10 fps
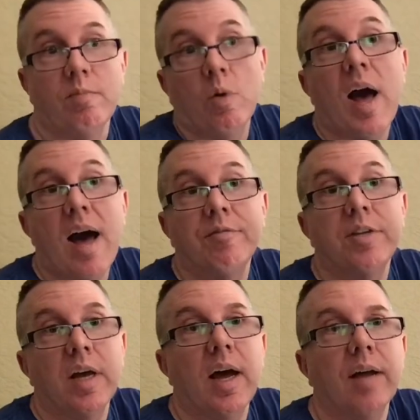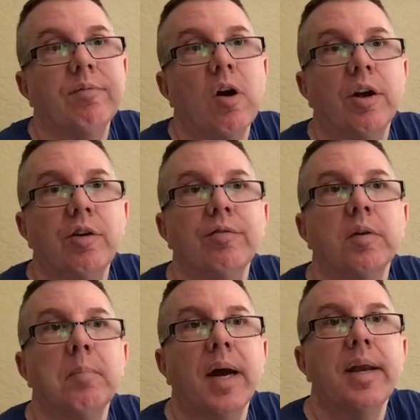have to have gone over it by